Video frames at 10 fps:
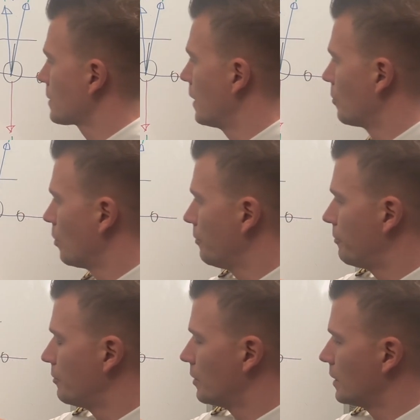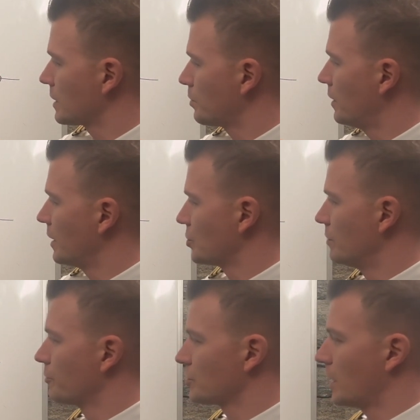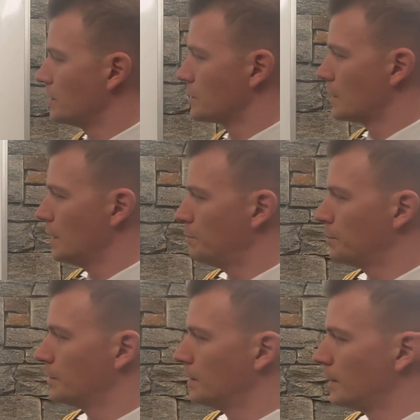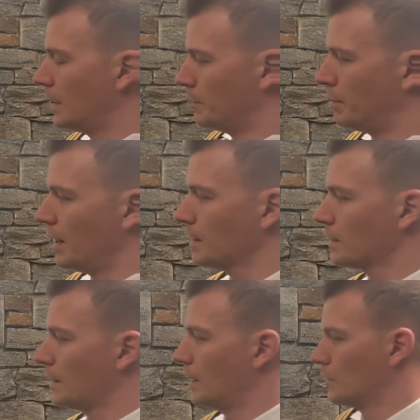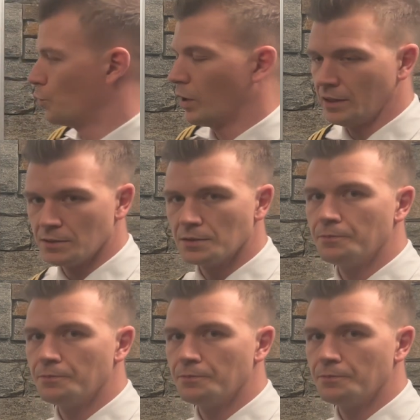care of the explanation for side slip and bank and the weight.